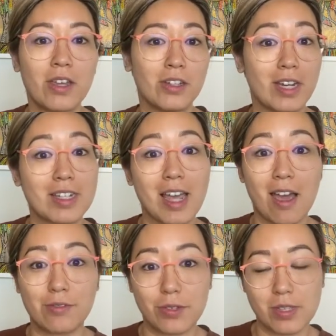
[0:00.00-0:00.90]
You need to
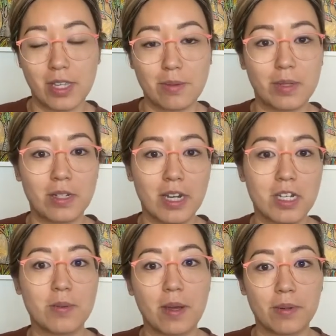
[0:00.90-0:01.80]
have your sleep, and you
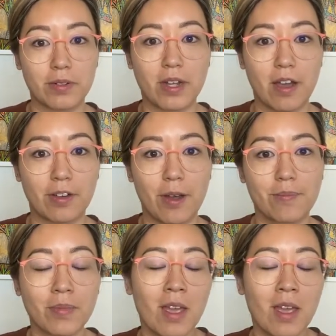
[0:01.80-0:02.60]
need to be able to recover.